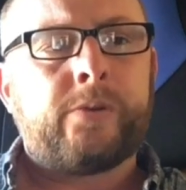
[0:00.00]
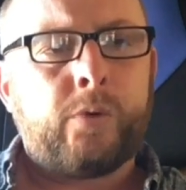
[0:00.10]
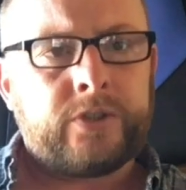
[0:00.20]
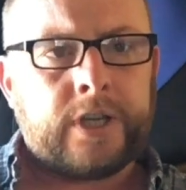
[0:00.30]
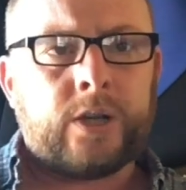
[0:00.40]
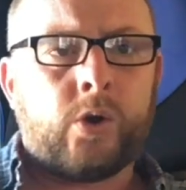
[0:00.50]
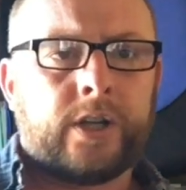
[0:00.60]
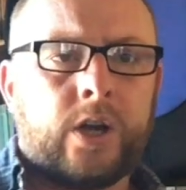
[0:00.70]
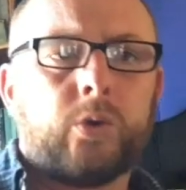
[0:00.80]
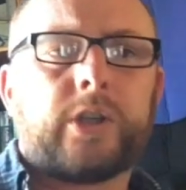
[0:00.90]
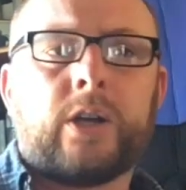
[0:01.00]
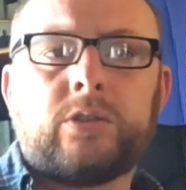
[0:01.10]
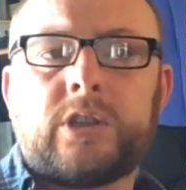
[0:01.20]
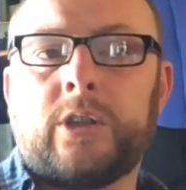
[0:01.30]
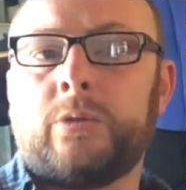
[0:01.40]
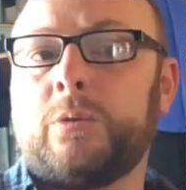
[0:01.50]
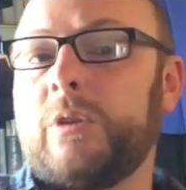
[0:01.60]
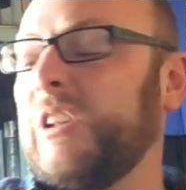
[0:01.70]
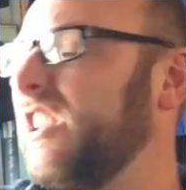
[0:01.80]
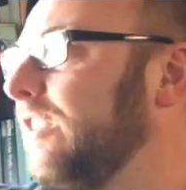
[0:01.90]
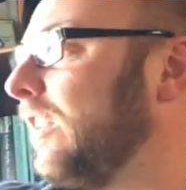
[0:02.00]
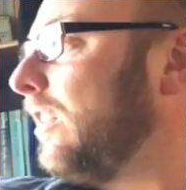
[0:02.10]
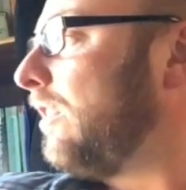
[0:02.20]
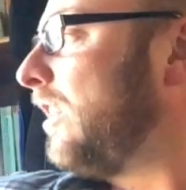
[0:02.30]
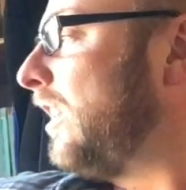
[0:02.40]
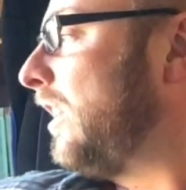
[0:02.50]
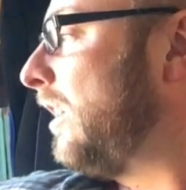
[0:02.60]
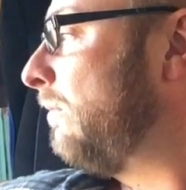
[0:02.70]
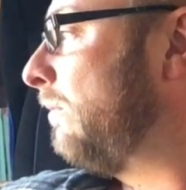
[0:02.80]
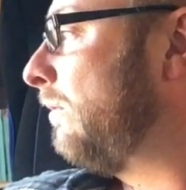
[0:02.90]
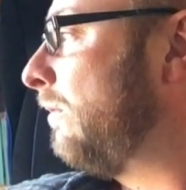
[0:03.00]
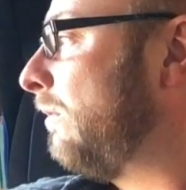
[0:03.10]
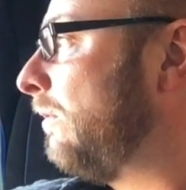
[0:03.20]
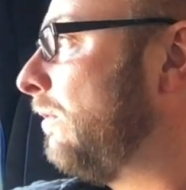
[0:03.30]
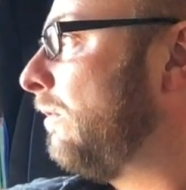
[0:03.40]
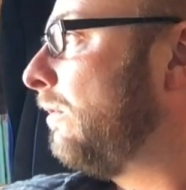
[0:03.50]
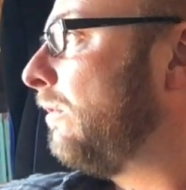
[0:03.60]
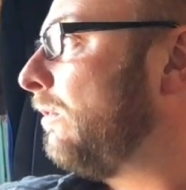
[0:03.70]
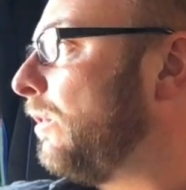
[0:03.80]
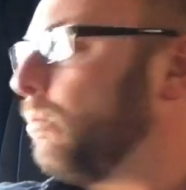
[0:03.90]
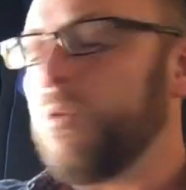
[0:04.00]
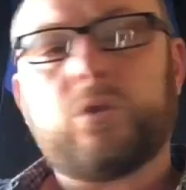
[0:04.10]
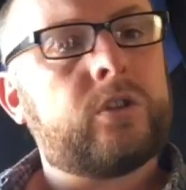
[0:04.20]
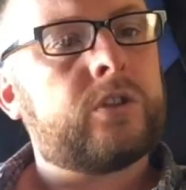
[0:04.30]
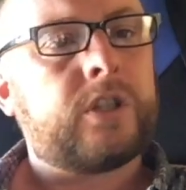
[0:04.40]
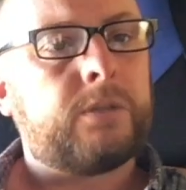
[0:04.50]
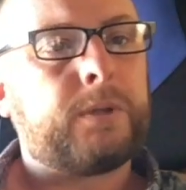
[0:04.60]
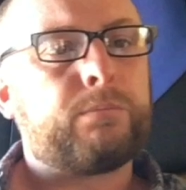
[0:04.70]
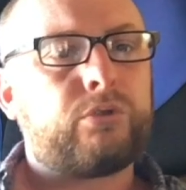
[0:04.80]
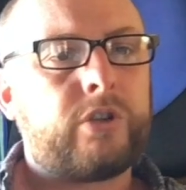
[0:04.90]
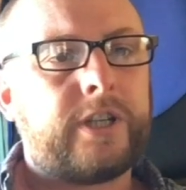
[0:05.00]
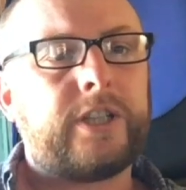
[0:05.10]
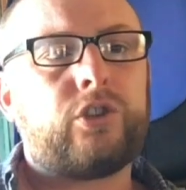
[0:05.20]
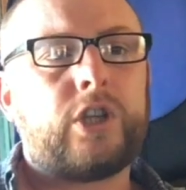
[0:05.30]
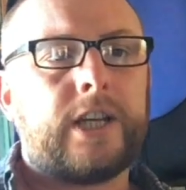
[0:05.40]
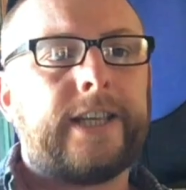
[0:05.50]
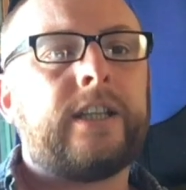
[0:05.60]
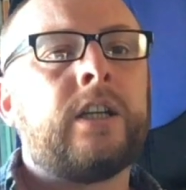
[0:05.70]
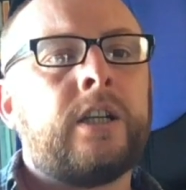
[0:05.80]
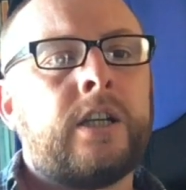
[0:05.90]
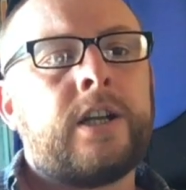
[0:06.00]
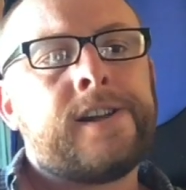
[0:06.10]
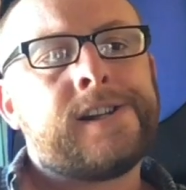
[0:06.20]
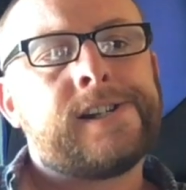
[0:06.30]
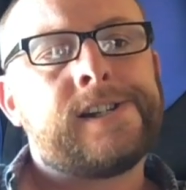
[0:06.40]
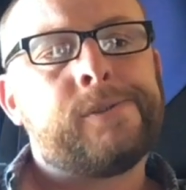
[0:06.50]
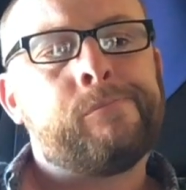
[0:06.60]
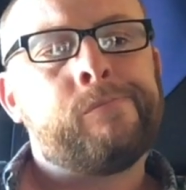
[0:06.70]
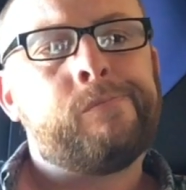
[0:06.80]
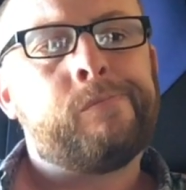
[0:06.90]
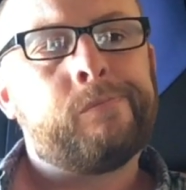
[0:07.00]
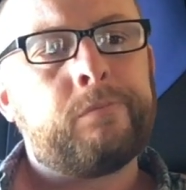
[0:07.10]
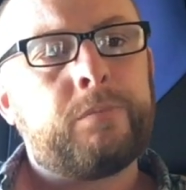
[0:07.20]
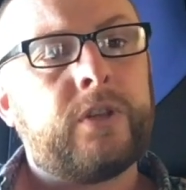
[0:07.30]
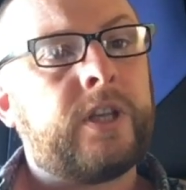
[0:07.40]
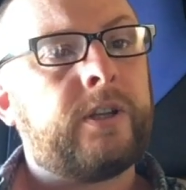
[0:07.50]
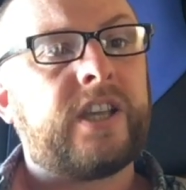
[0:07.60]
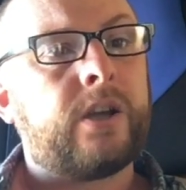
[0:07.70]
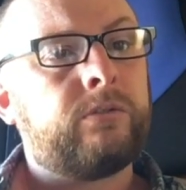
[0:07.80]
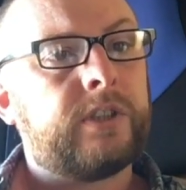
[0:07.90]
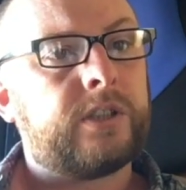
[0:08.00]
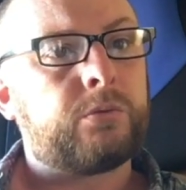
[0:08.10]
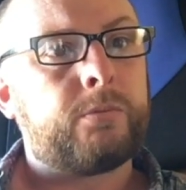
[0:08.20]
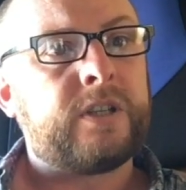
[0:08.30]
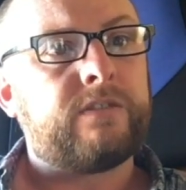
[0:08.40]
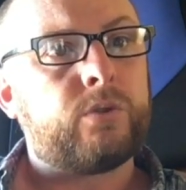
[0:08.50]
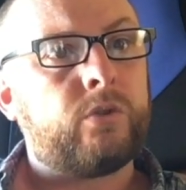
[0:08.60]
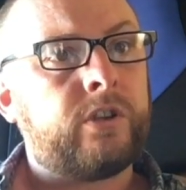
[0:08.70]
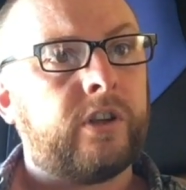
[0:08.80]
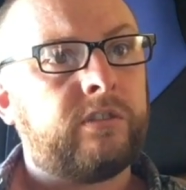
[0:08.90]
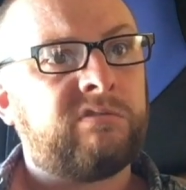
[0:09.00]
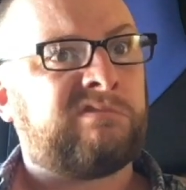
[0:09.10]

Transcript: Weather's getting quite cold now, so I think the waters are going to be pretty chilly. But there you go. That's what I'm in it for, aren't I?